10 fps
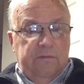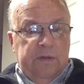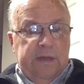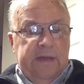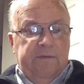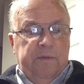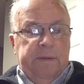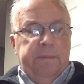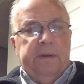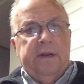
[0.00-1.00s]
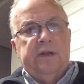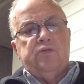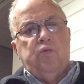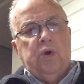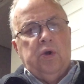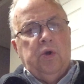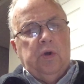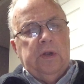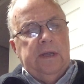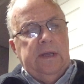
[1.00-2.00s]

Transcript: with the evil people in this world.